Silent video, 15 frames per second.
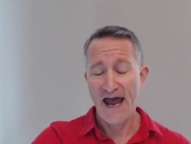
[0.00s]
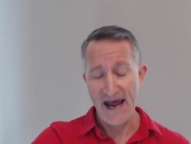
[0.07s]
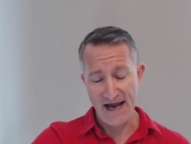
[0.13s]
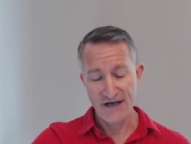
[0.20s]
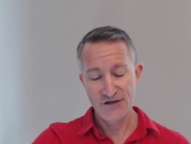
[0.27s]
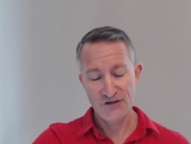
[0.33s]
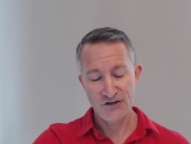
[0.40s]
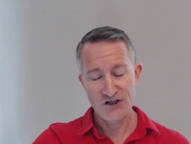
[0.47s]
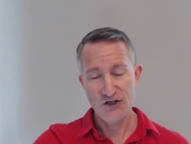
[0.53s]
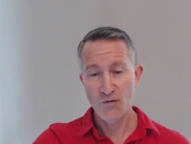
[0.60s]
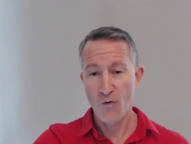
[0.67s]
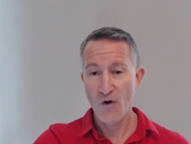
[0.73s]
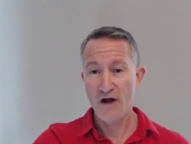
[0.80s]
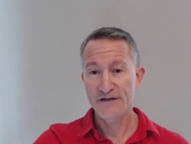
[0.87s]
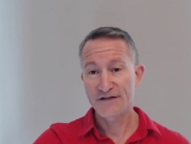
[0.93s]
And she
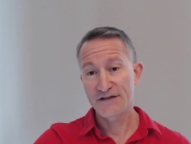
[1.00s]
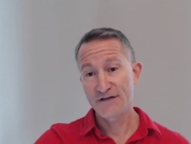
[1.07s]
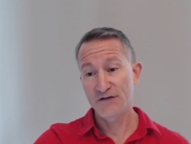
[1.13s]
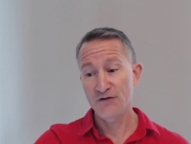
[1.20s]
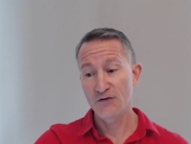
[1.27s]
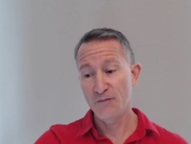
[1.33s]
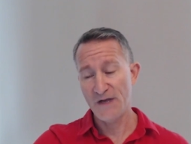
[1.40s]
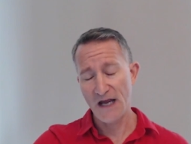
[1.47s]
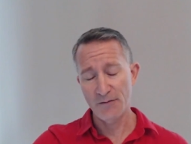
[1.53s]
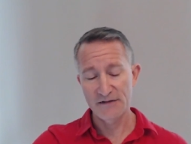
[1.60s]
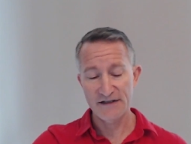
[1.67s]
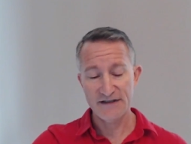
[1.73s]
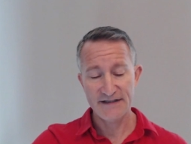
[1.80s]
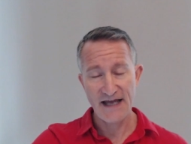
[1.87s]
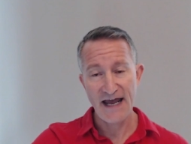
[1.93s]
wants to be
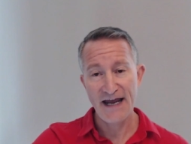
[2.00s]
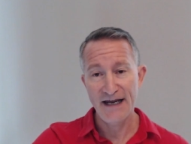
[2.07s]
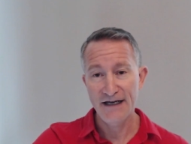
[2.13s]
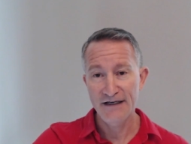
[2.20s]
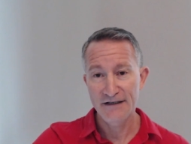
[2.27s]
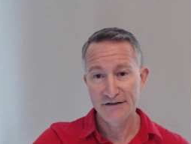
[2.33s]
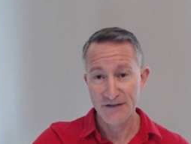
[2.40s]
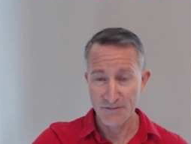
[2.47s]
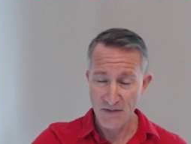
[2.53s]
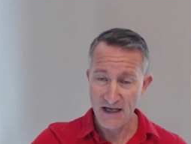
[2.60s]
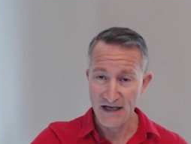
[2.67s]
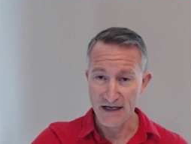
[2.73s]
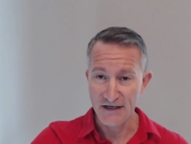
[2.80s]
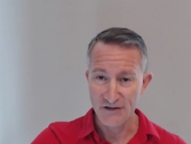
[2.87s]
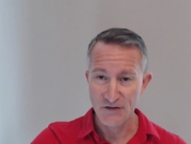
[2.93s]
able to say to
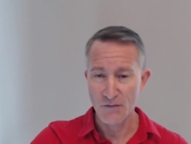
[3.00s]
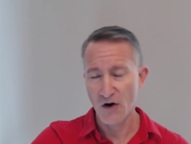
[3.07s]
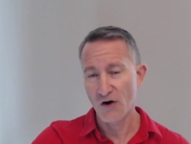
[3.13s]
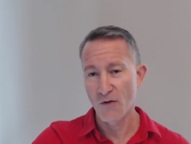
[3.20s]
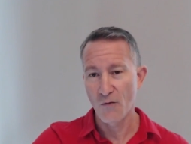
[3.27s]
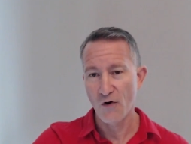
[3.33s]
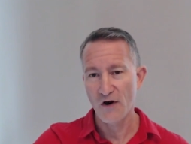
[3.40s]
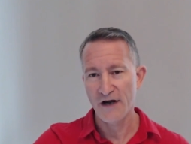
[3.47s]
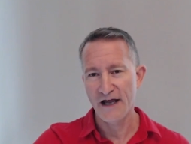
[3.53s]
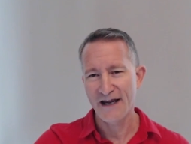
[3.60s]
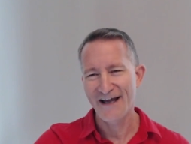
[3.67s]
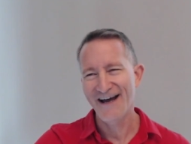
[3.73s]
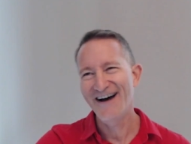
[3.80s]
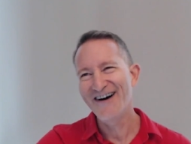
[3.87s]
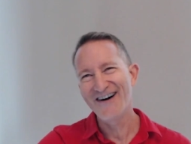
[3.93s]
me tomorrow
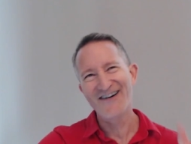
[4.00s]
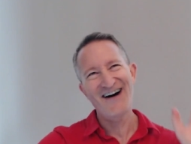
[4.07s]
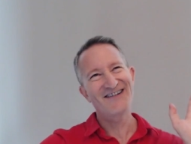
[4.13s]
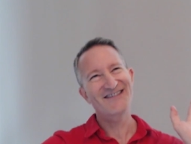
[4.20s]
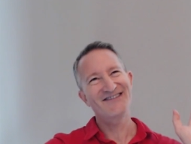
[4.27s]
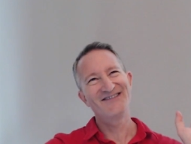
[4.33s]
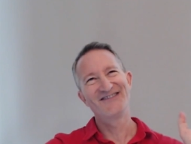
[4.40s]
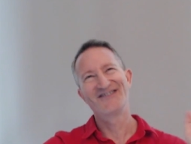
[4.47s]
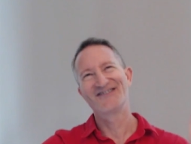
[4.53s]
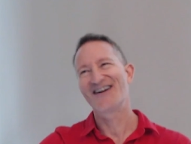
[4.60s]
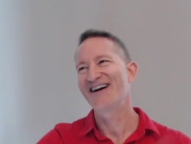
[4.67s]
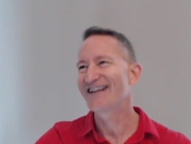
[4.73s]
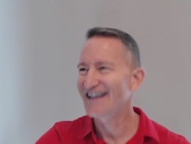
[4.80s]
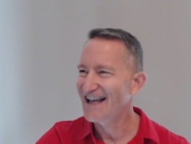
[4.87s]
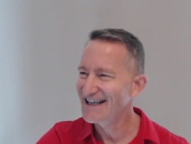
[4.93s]
morning, oh, I was so
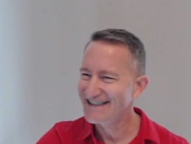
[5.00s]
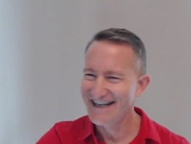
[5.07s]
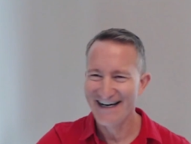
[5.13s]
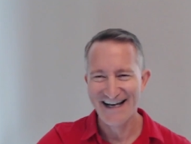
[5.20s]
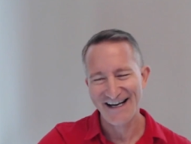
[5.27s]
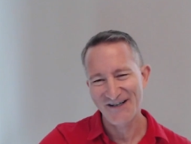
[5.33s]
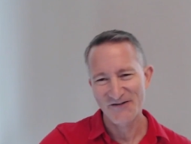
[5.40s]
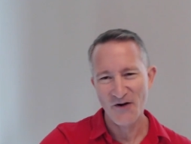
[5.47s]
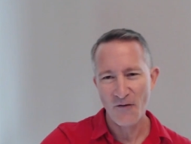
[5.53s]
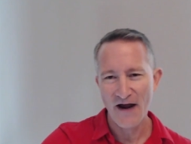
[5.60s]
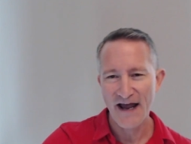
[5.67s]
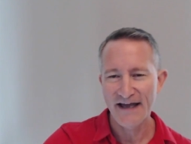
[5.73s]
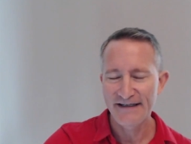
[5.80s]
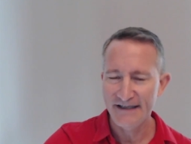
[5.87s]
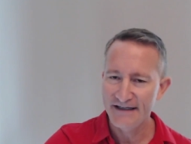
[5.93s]
drunk last night, I don't know
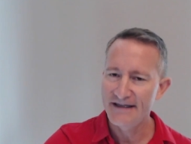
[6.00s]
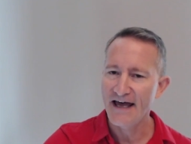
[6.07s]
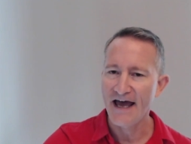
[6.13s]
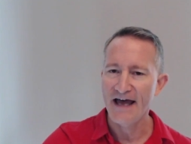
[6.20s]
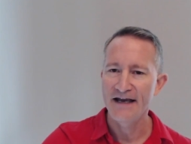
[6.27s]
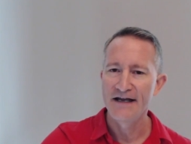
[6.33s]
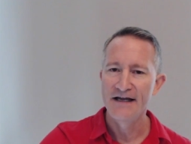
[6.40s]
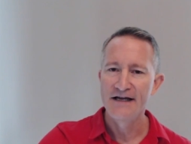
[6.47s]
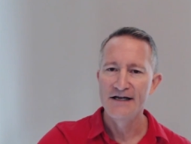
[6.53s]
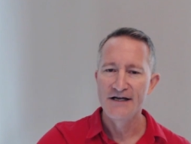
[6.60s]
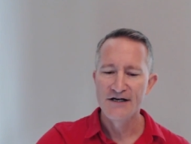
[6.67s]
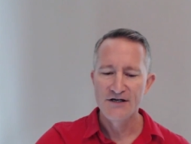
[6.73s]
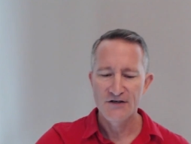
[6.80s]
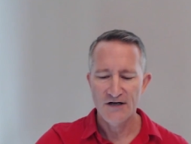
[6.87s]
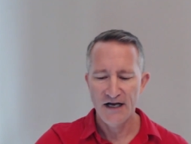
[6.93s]
why I did that,
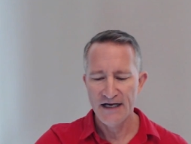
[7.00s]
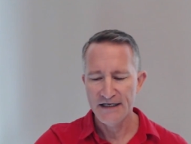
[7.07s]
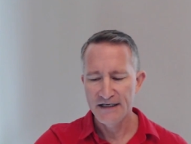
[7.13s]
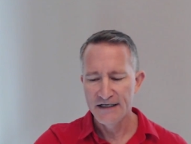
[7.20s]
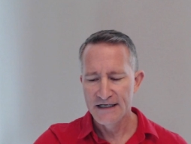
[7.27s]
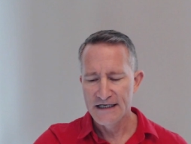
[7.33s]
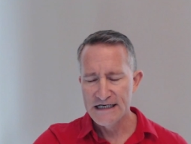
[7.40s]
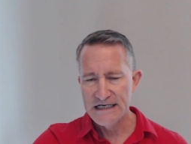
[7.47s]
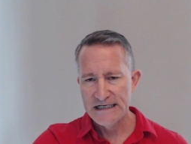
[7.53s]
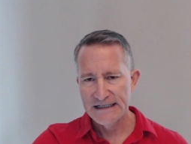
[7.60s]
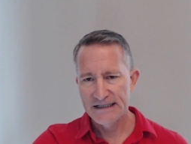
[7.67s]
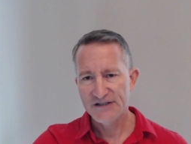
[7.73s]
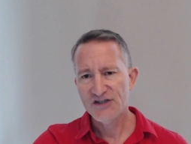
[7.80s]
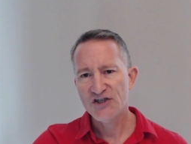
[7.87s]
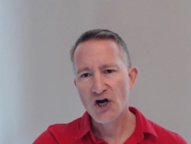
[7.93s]
right?
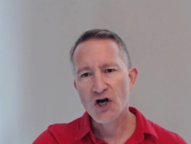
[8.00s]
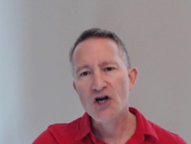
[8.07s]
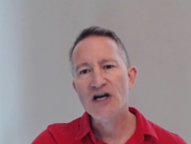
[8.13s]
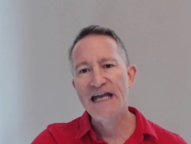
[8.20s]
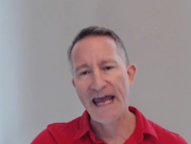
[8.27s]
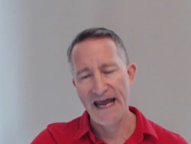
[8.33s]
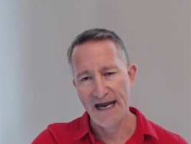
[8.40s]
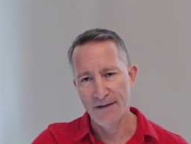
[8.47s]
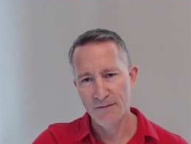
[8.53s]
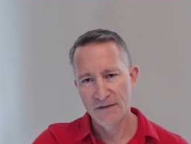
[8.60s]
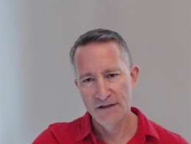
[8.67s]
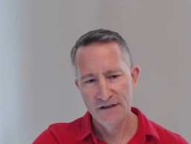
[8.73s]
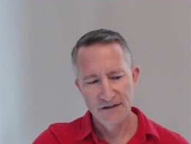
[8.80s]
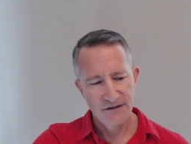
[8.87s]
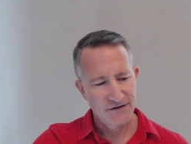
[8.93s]
This is her game.